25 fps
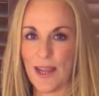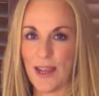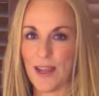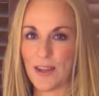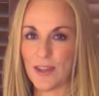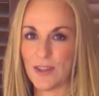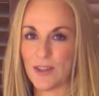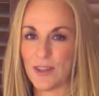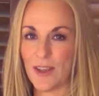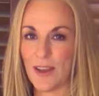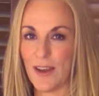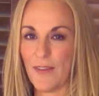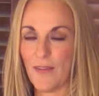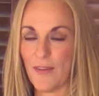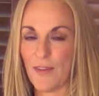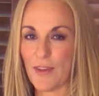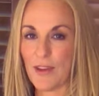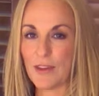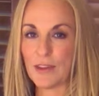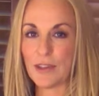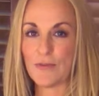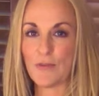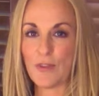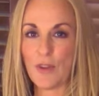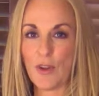As for
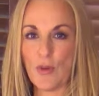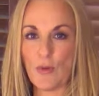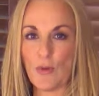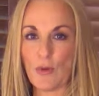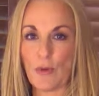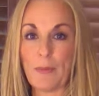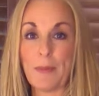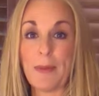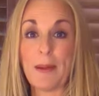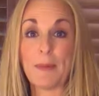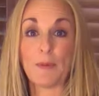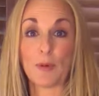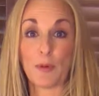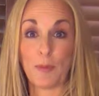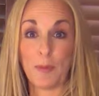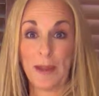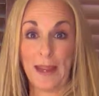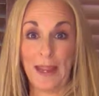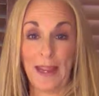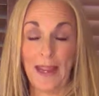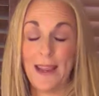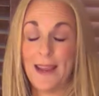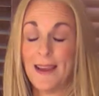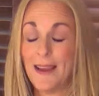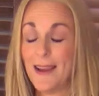those of you who remember
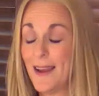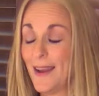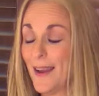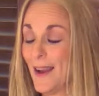me,